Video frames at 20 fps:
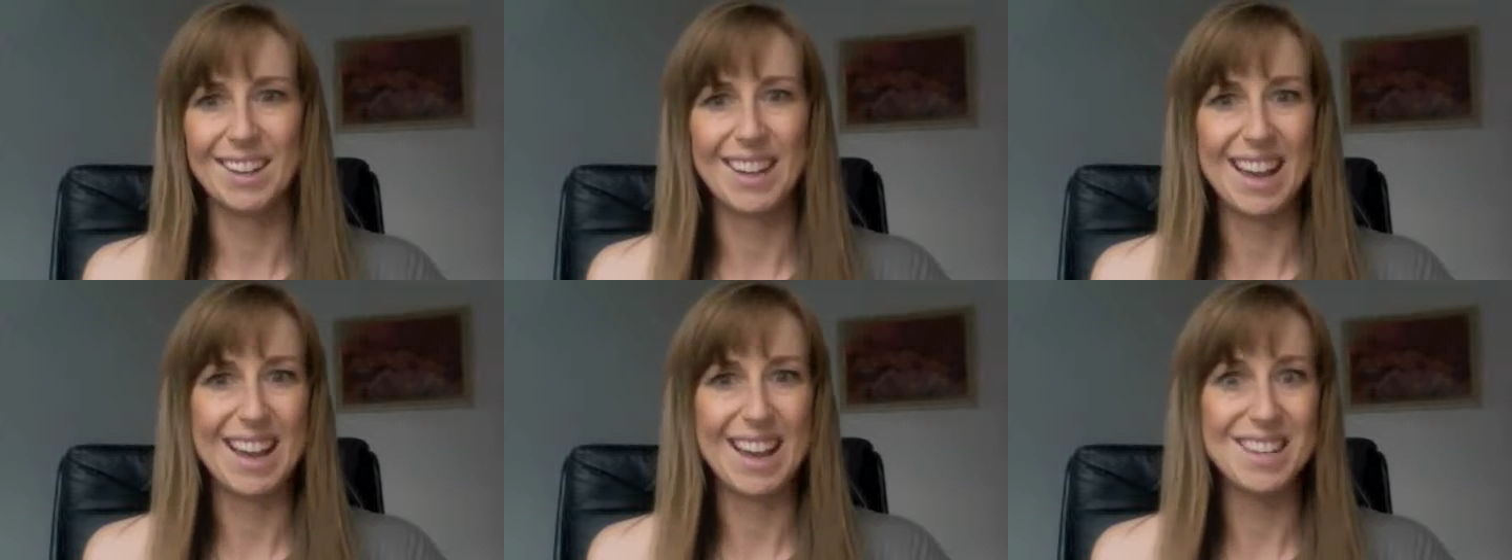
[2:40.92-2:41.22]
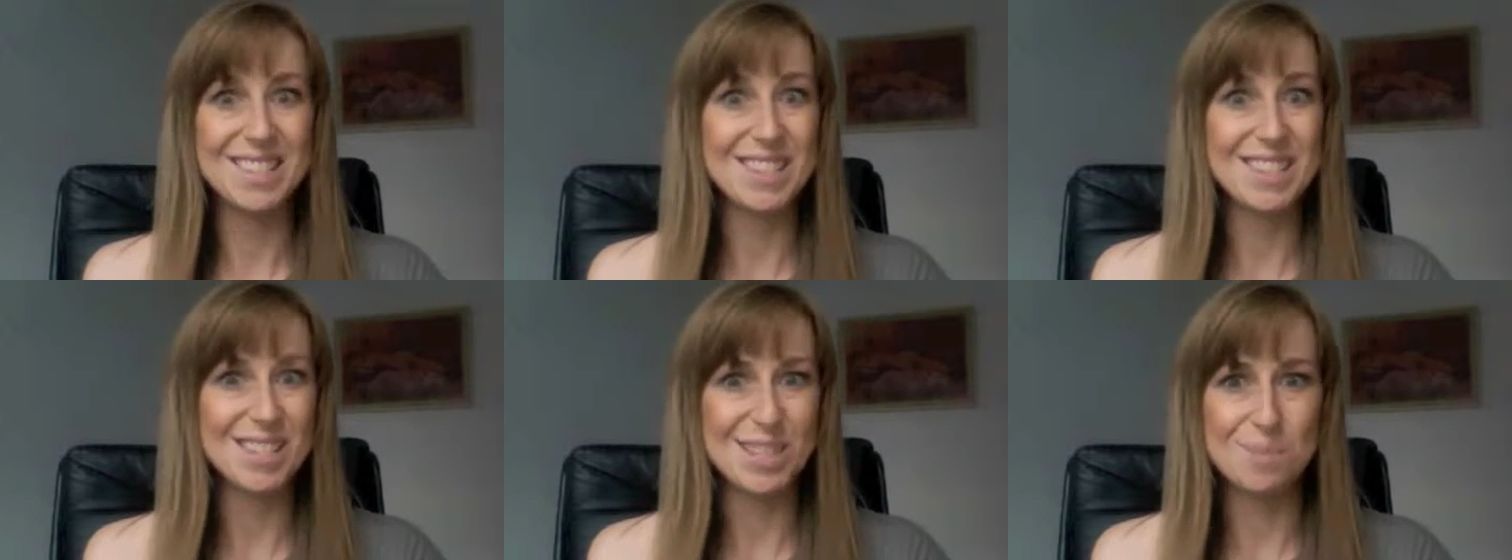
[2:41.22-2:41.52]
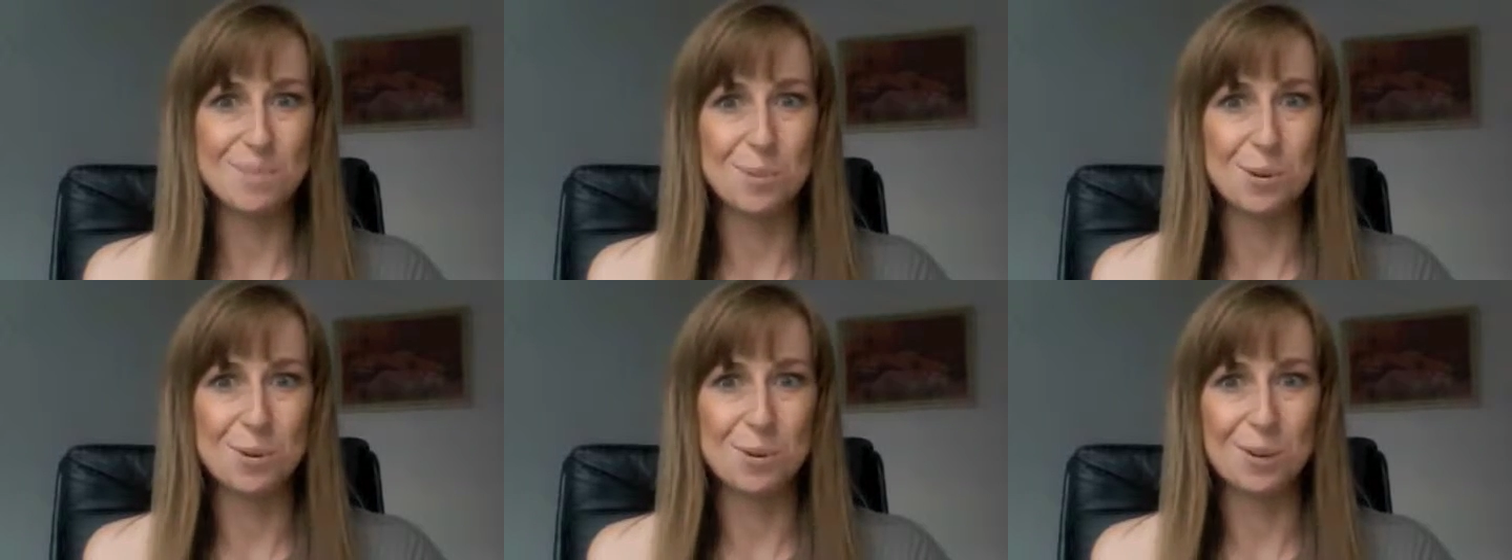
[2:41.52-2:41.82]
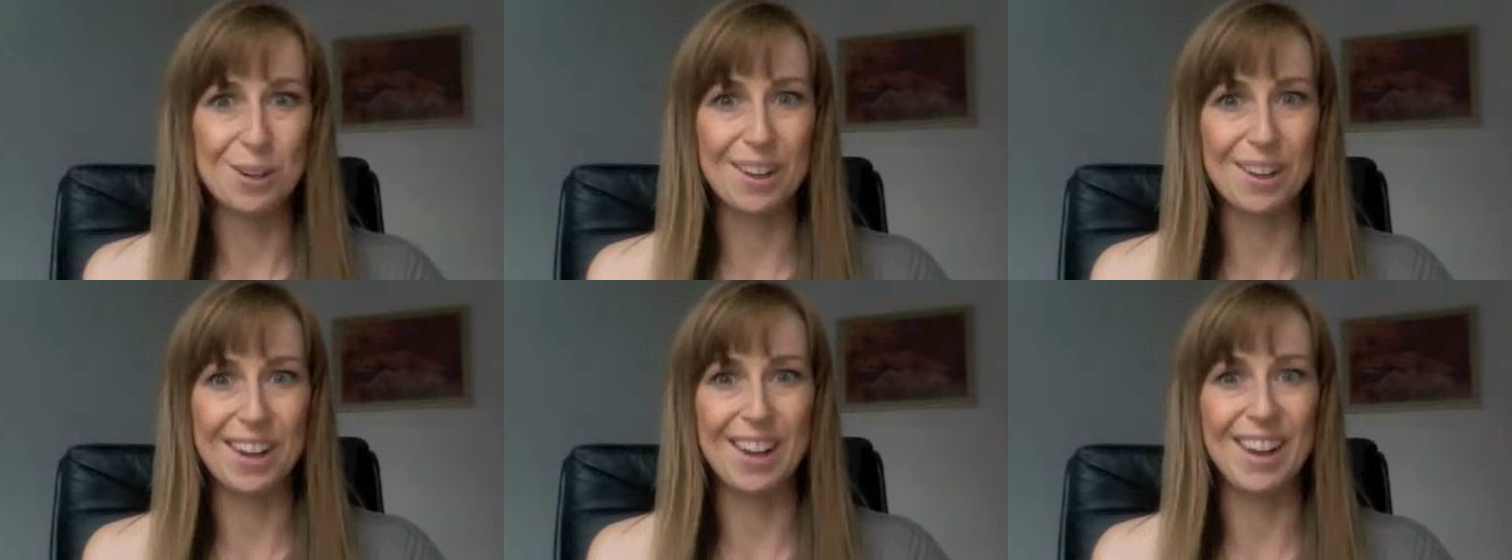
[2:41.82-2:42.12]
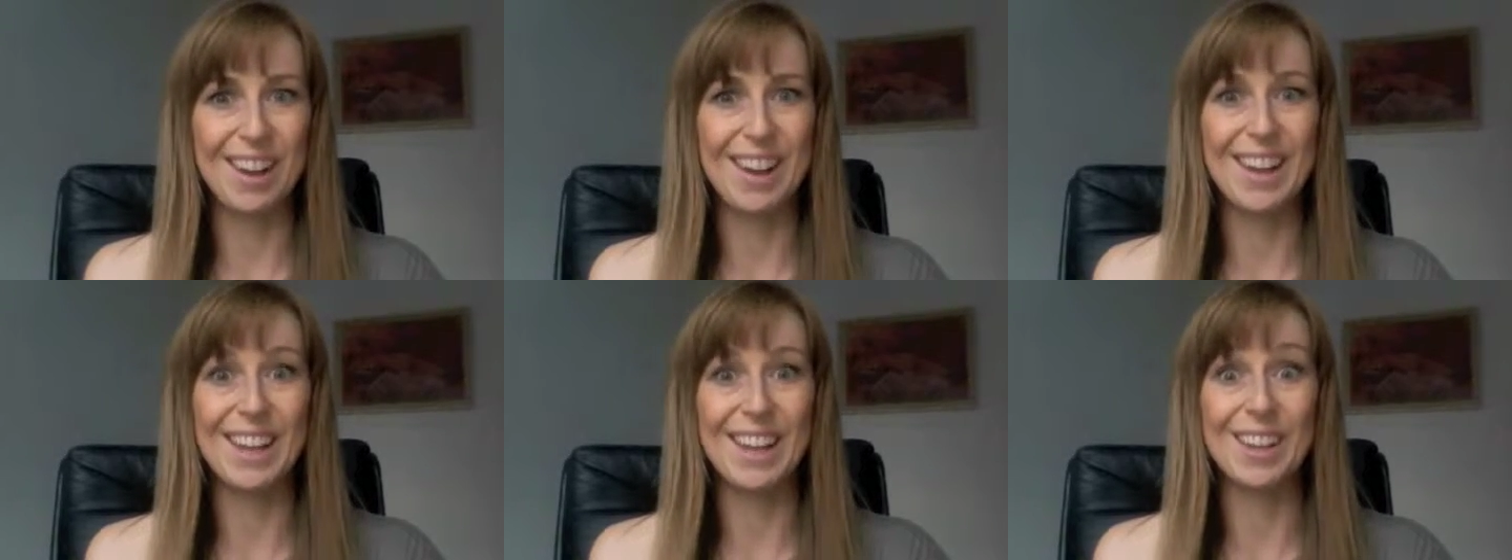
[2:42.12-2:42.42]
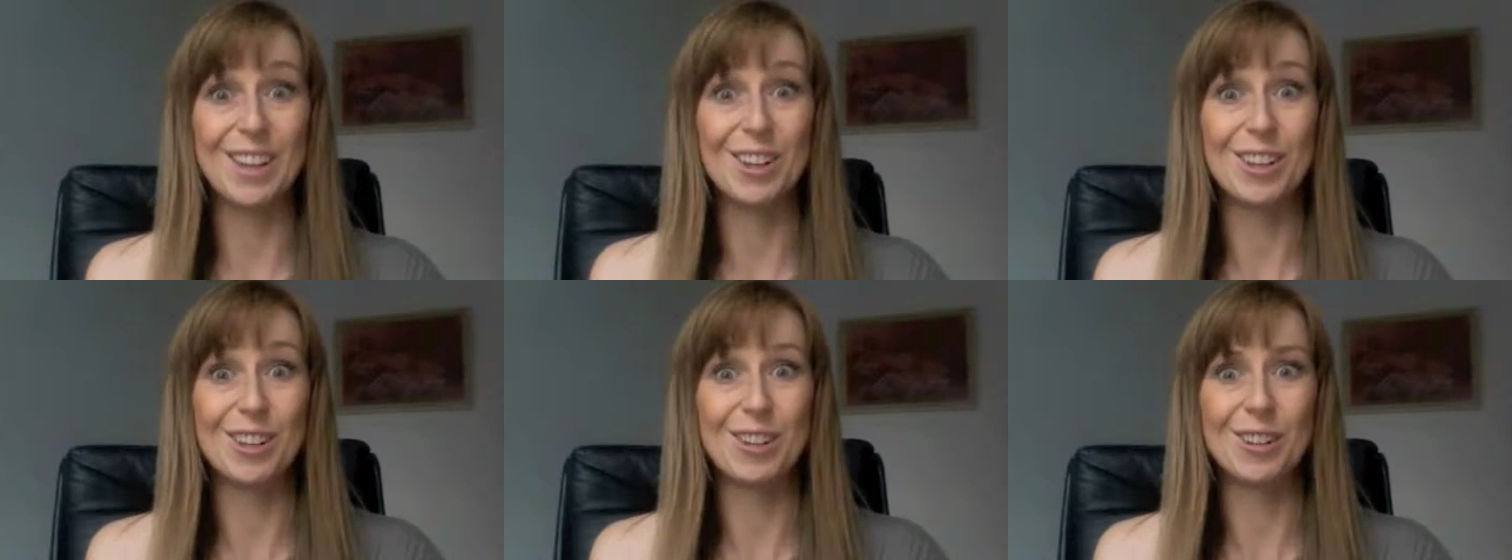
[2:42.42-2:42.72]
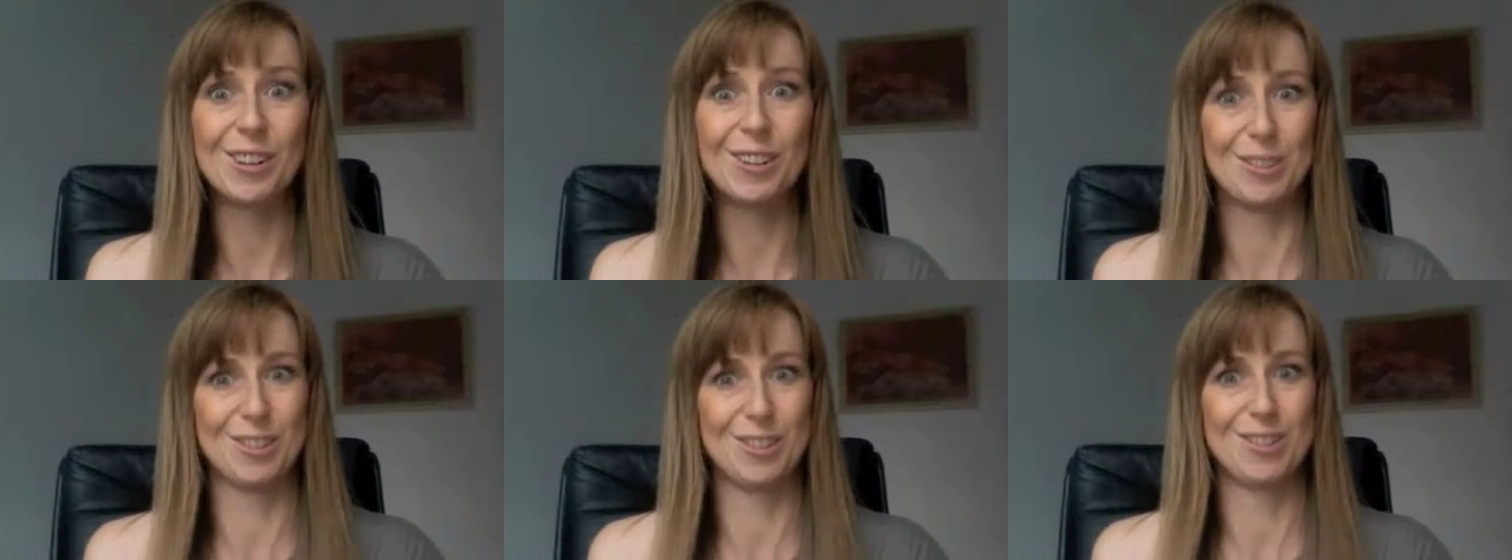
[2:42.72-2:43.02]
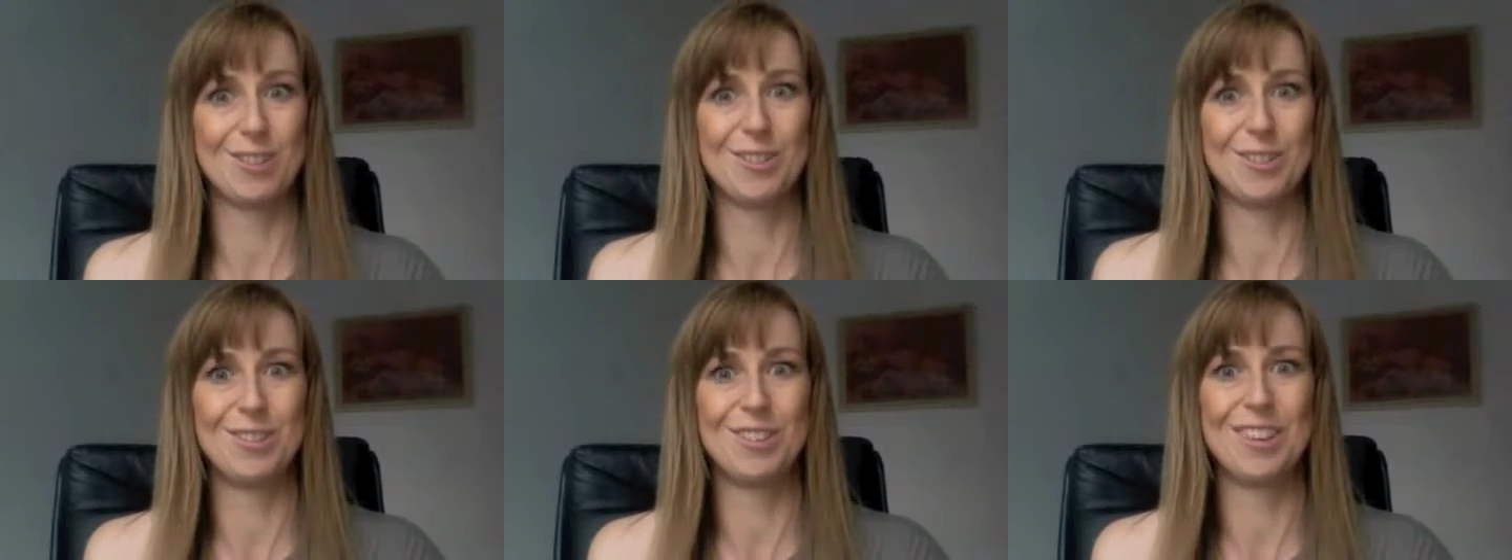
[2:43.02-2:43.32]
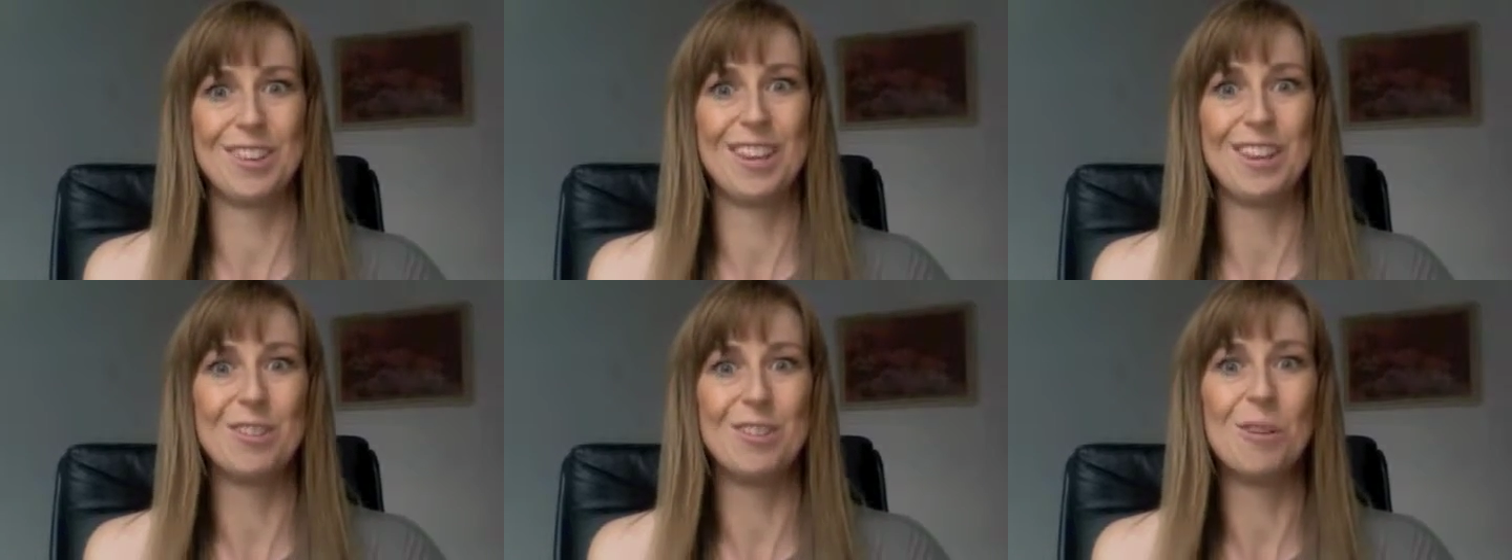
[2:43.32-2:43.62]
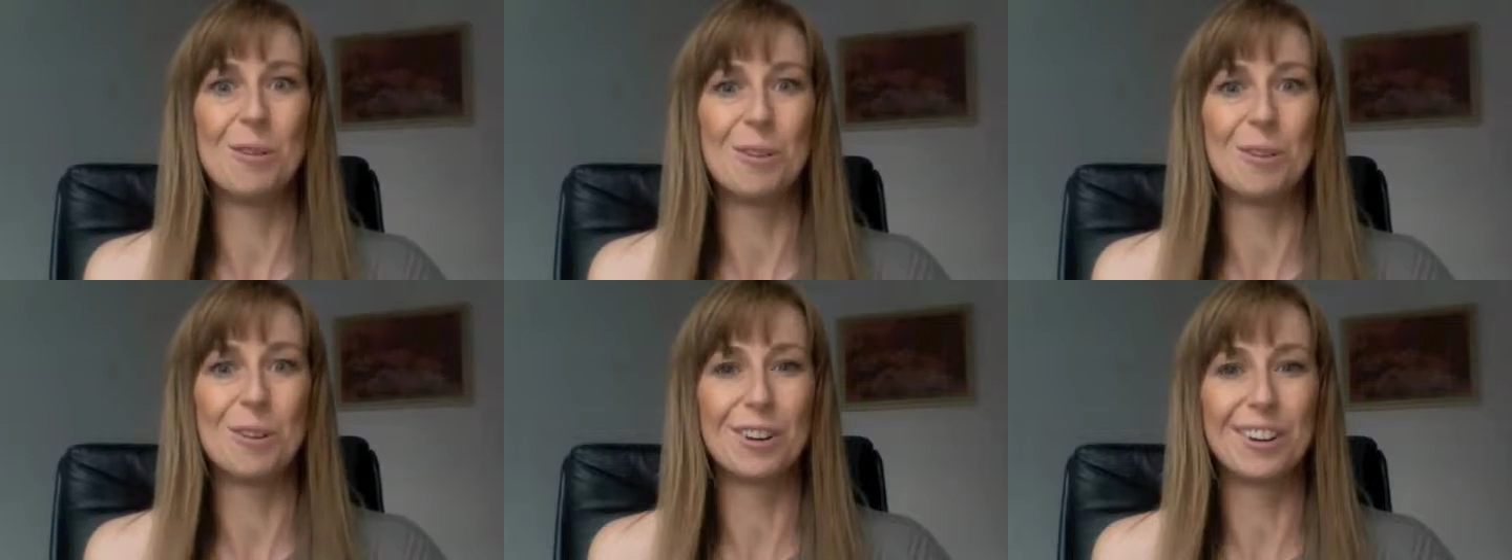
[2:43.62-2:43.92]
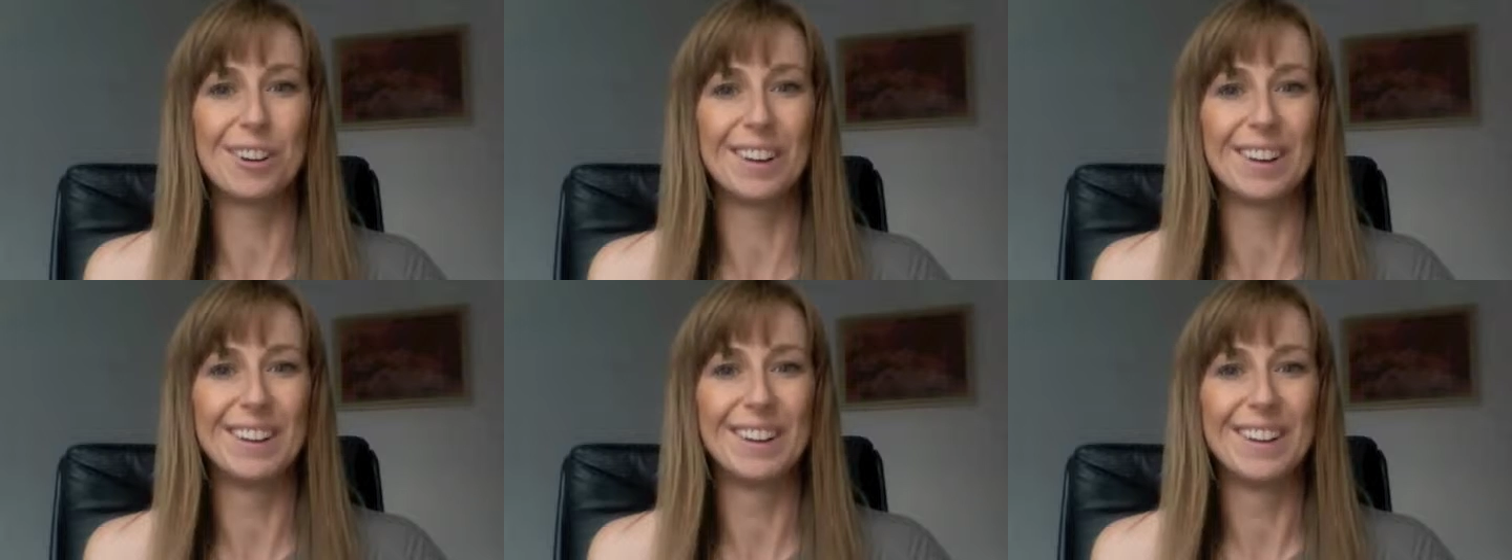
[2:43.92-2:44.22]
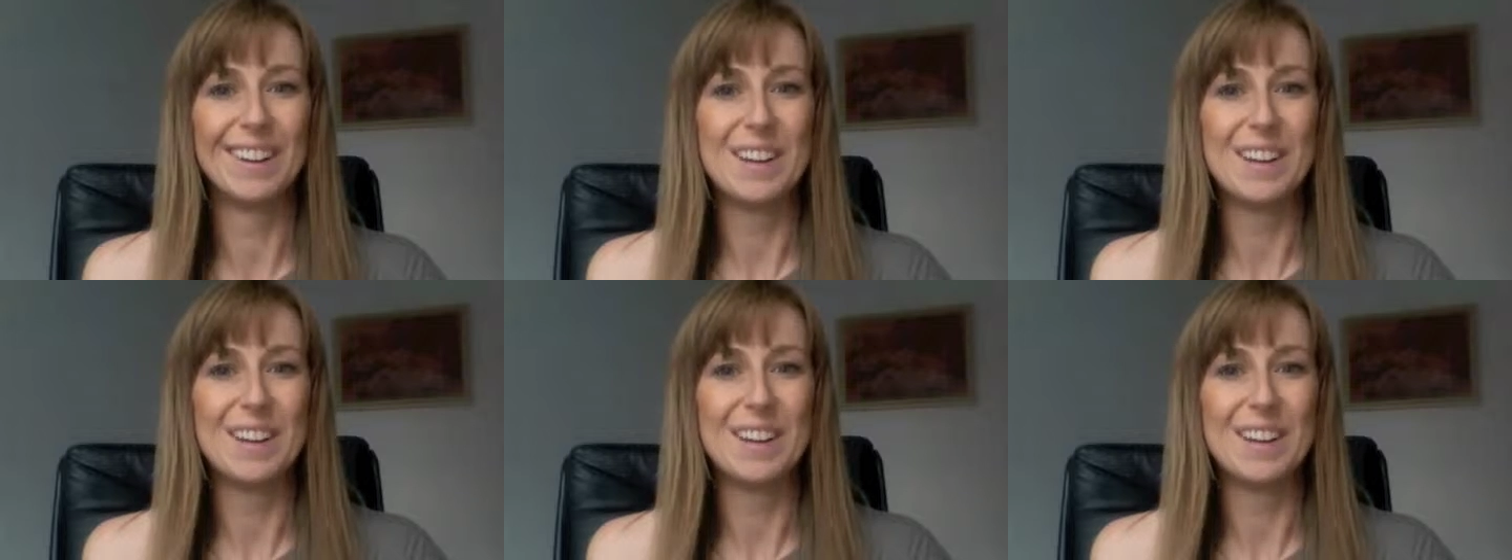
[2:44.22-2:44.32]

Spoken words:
As he spoke, I looked on in horror.